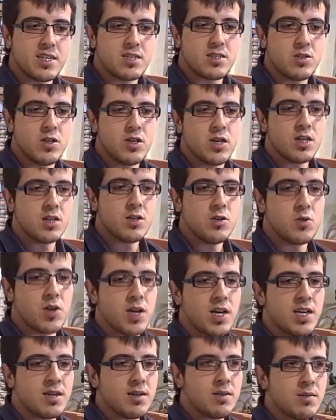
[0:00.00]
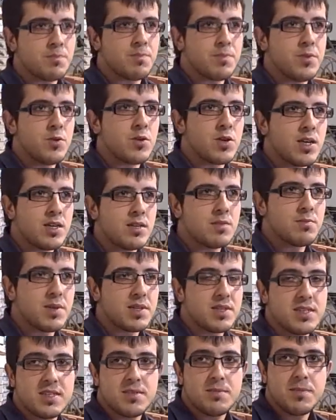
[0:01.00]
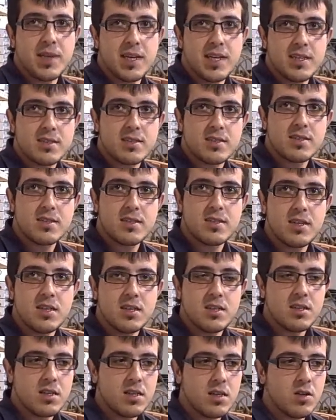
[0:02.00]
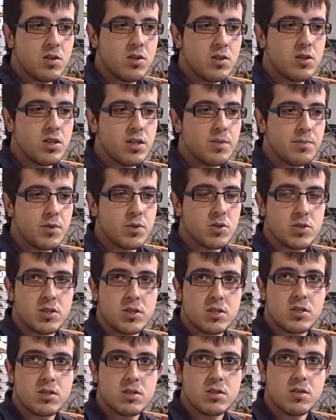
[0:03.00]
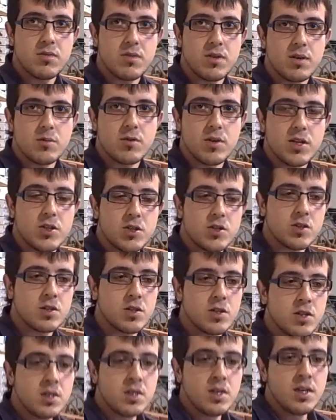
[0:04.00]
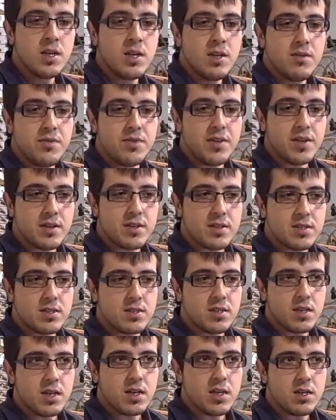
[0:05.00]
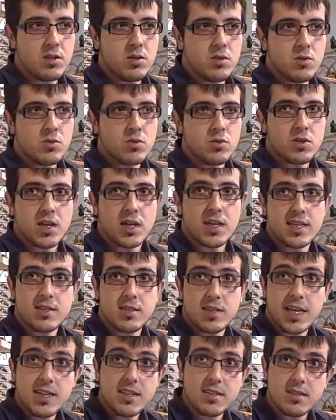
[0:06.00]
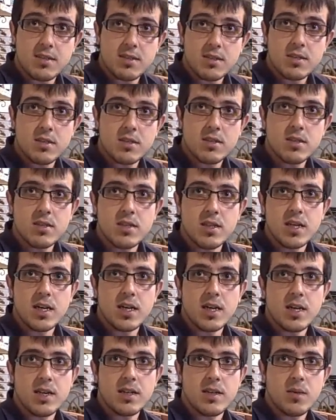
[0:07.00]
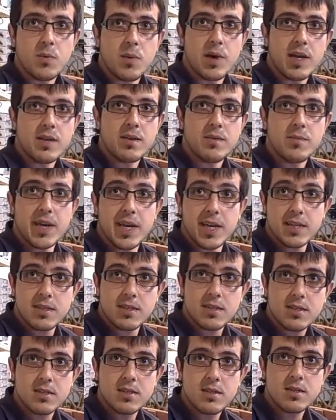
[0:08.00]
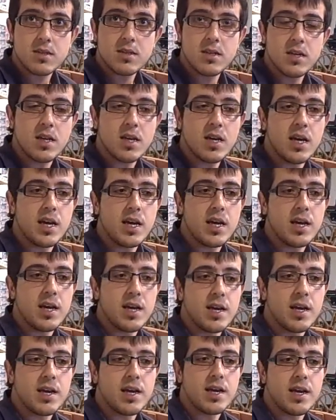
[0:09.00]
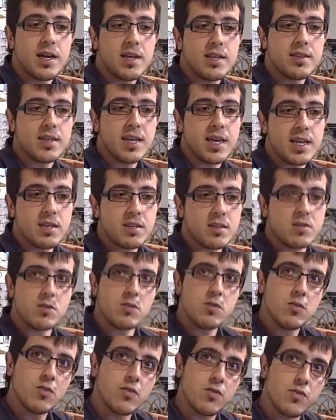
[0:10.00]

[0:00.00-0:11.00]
yes, you, you can you can participate in the, all the process of elaboration. First, uh, you taste the, uh, the wine base, uh, and then you